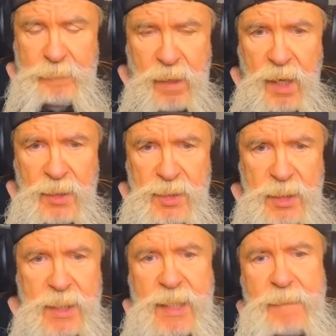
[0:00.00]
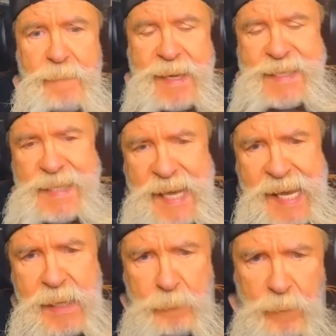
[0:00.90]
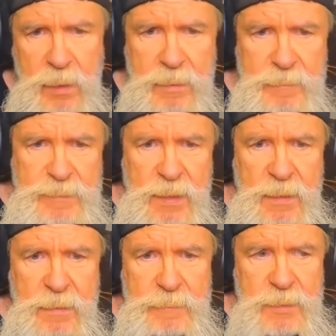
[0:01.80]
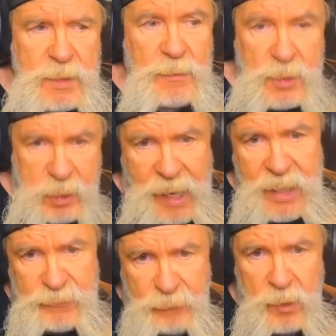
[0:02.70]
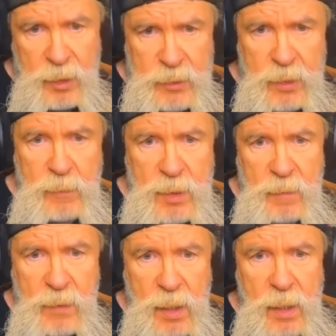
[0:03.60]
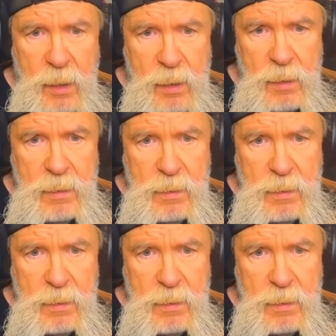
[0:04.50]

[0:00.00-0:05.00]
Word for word: much. He didn't even make a name till this last run in WWE.